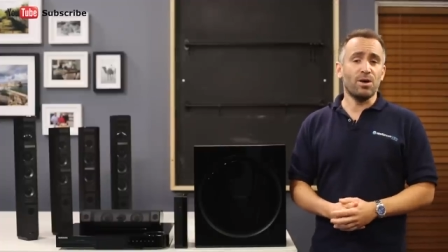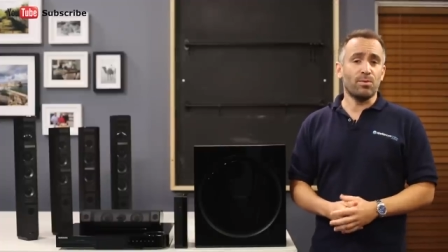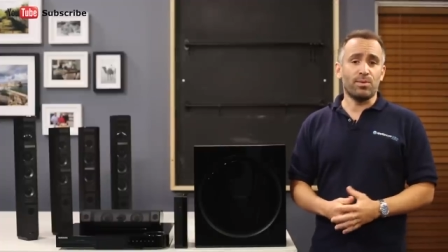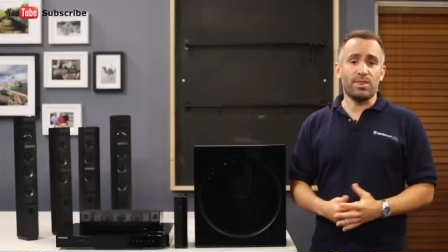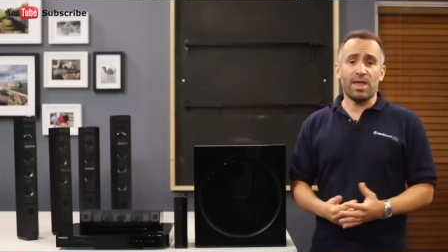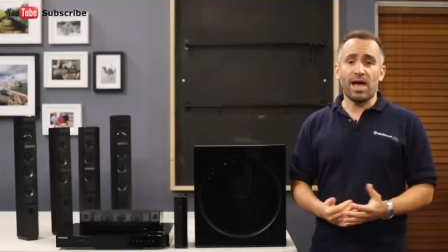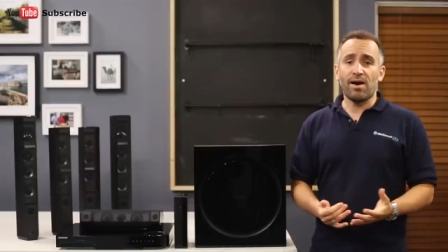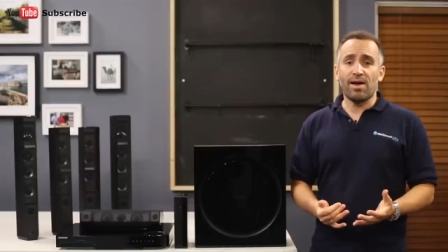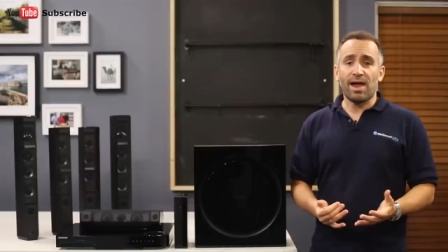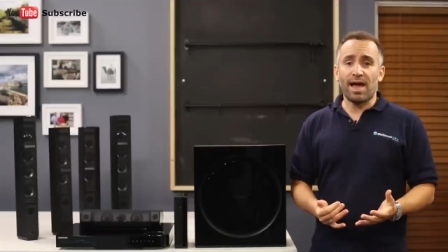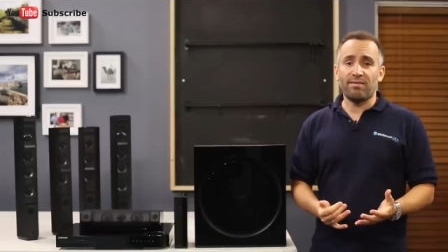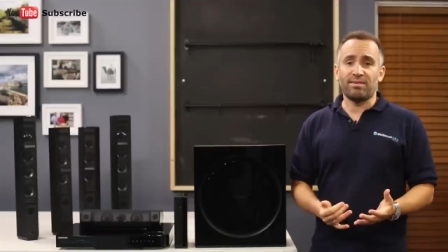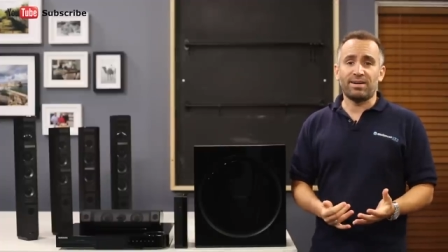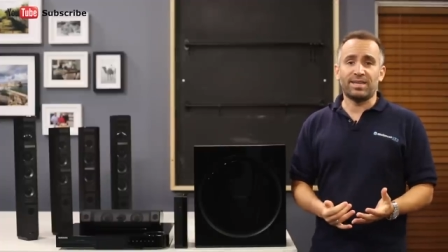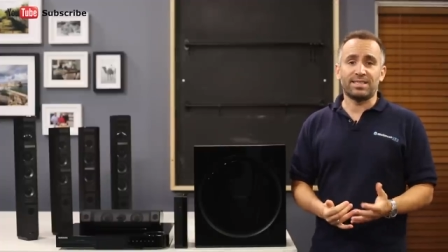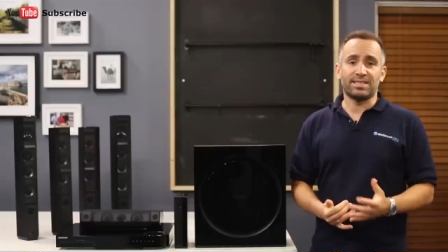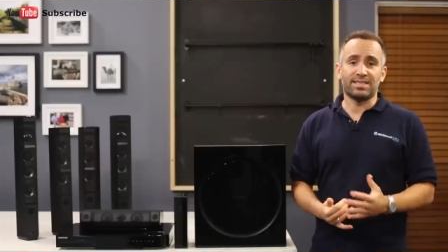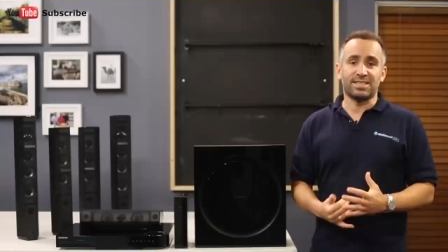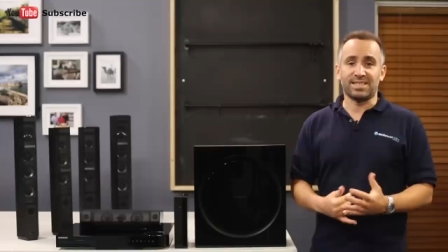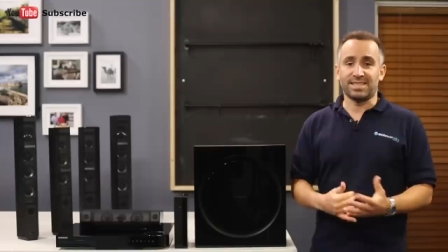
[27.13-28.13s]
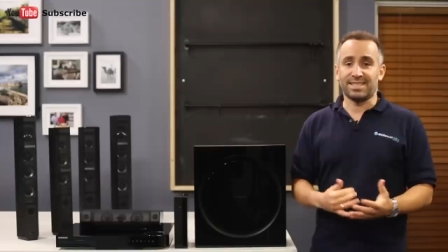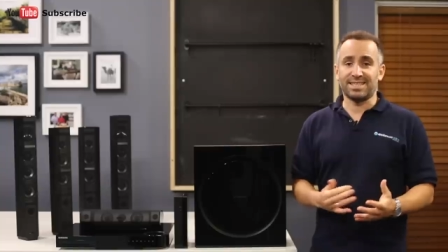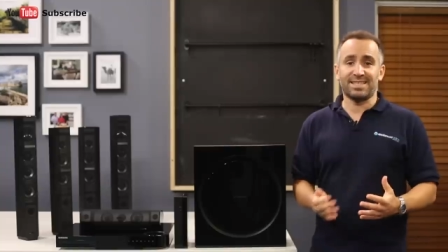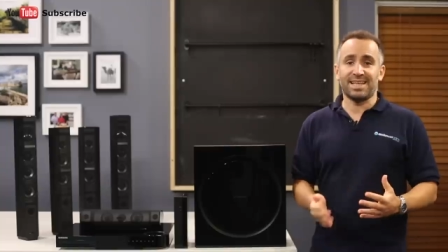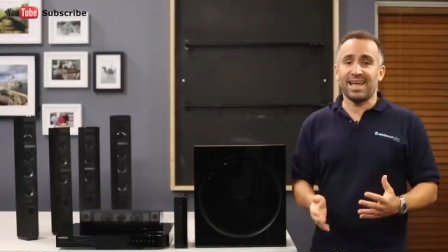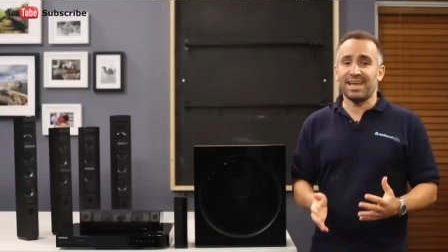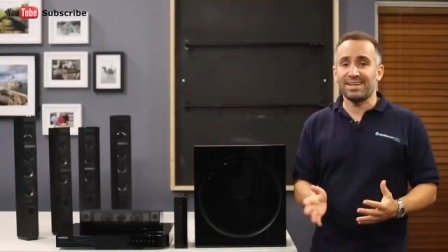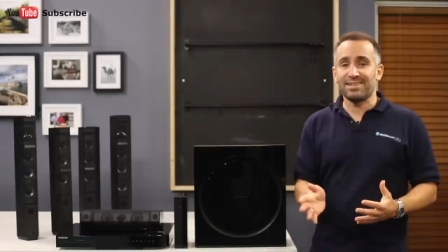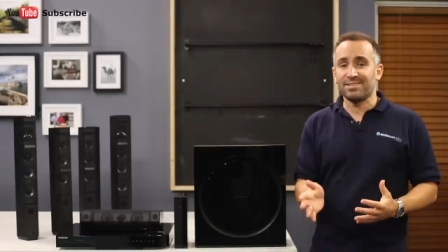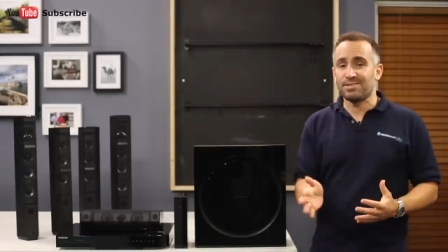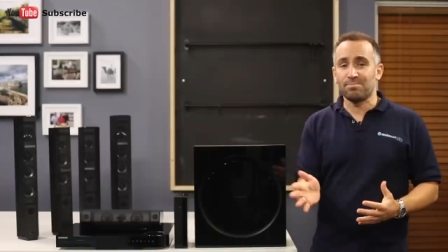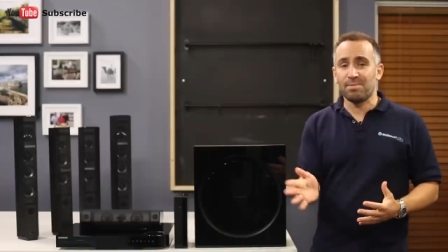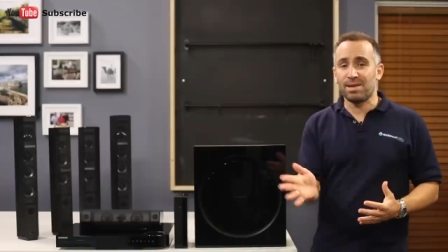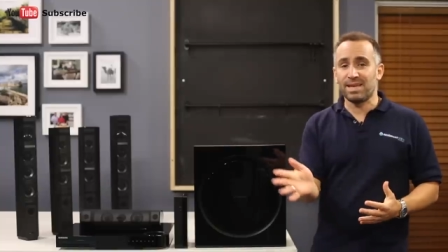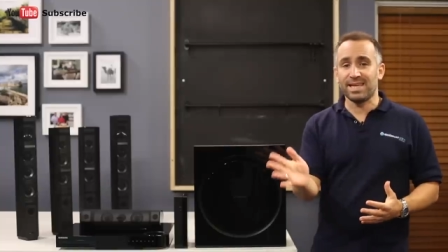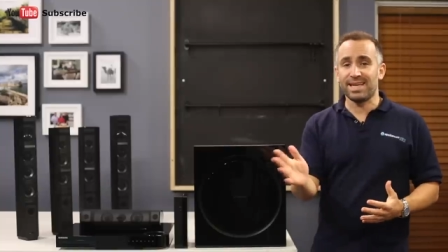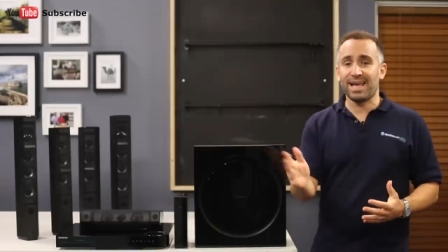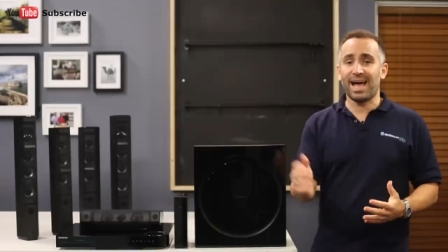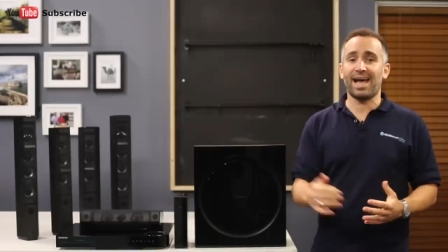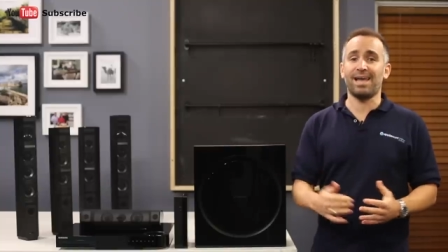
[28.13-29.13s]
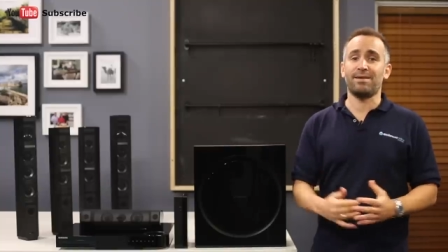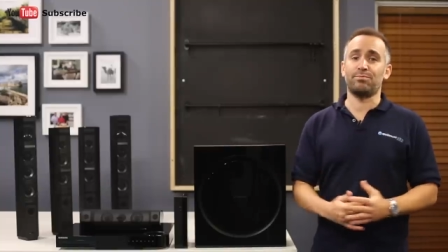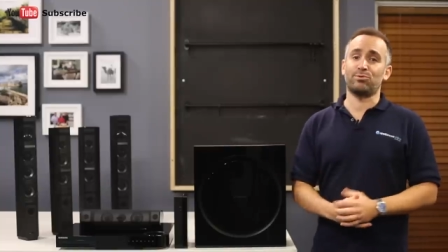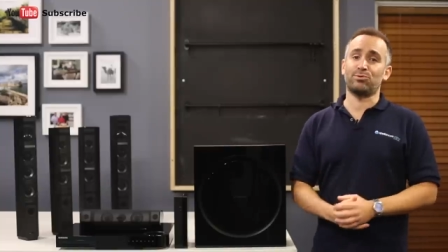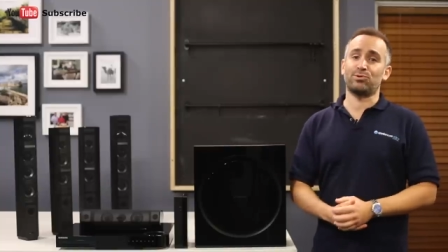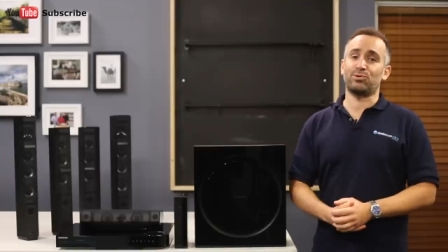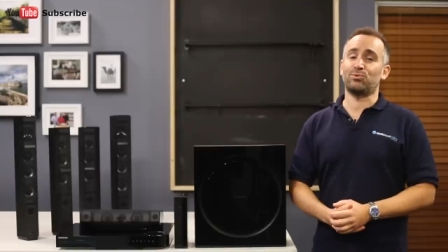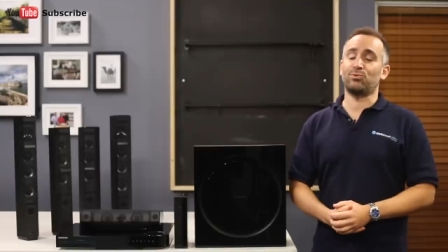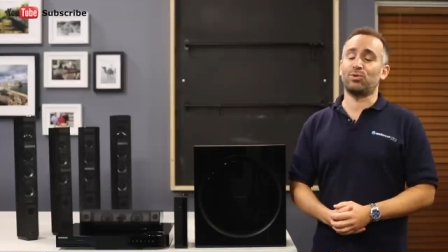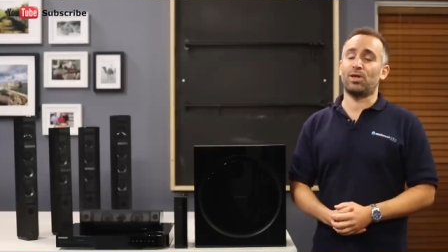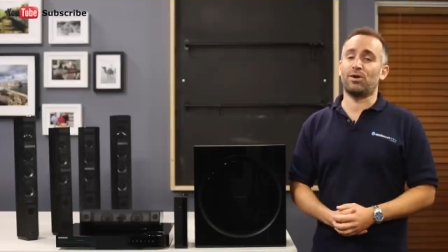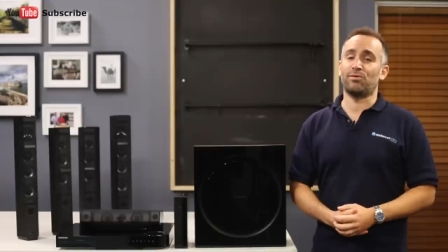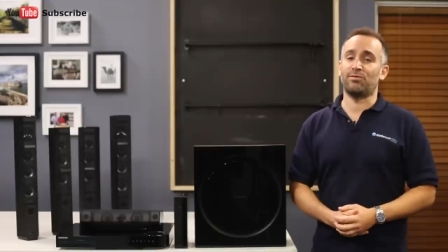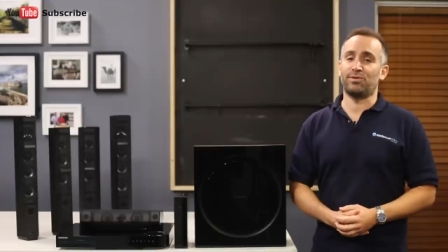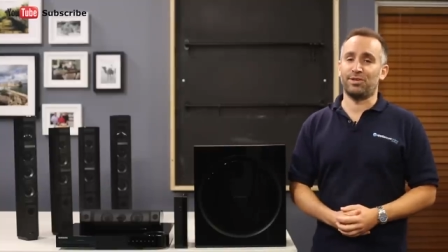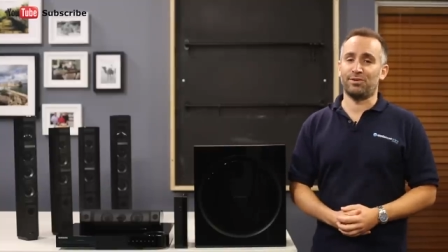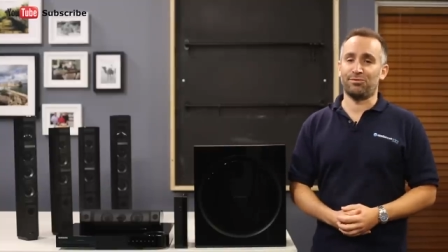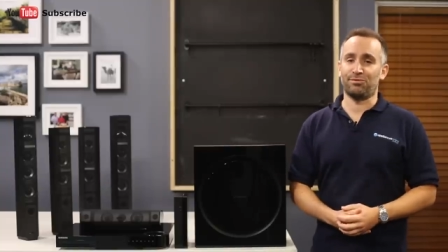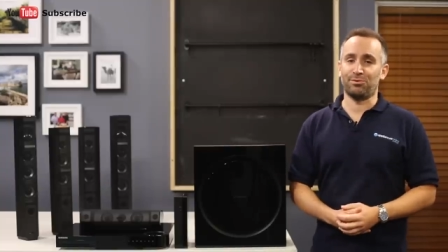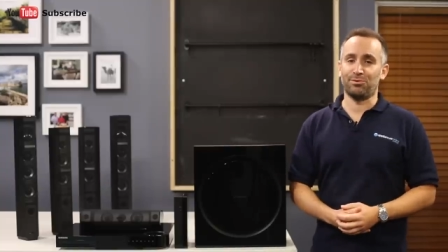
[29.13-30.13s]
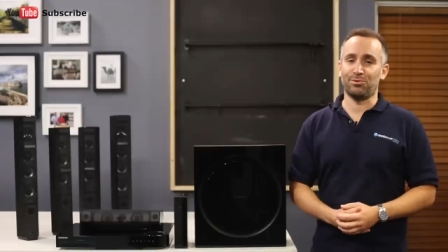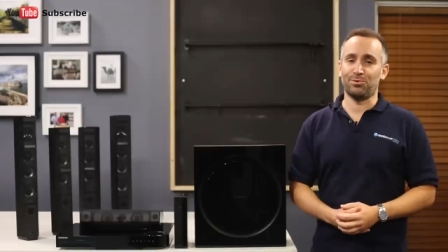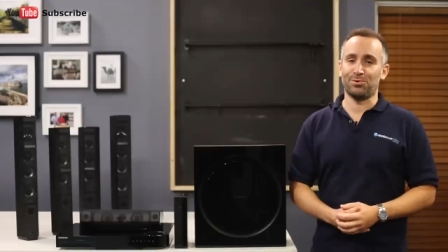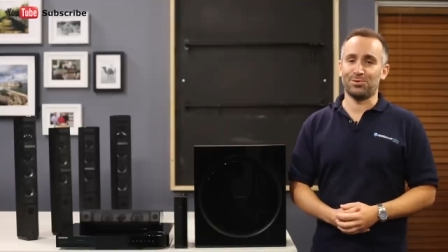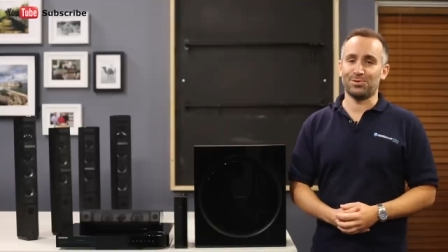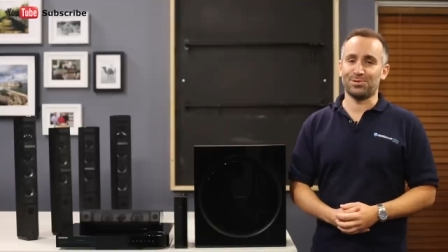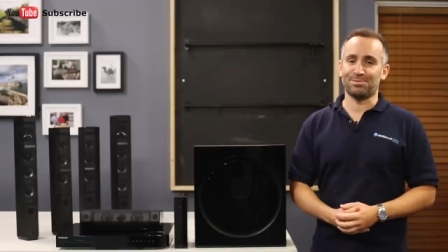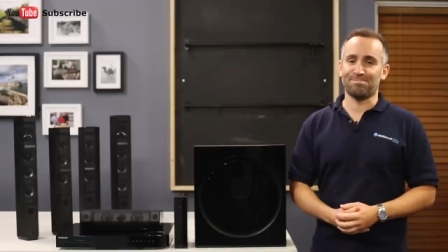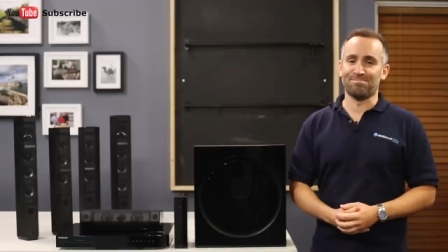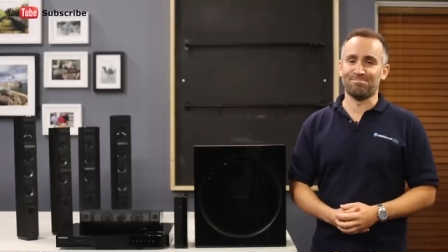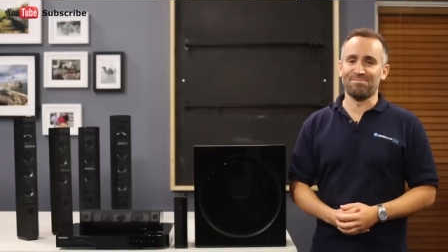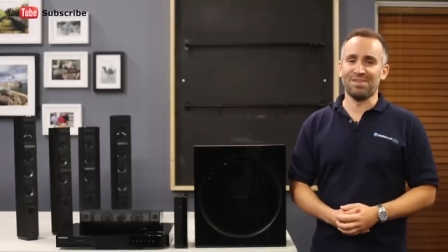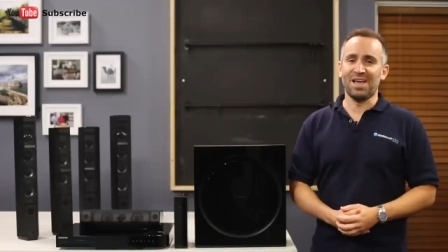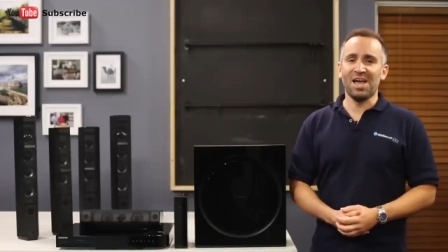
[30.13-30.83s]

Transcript: without having to snake as many cables all over your floors.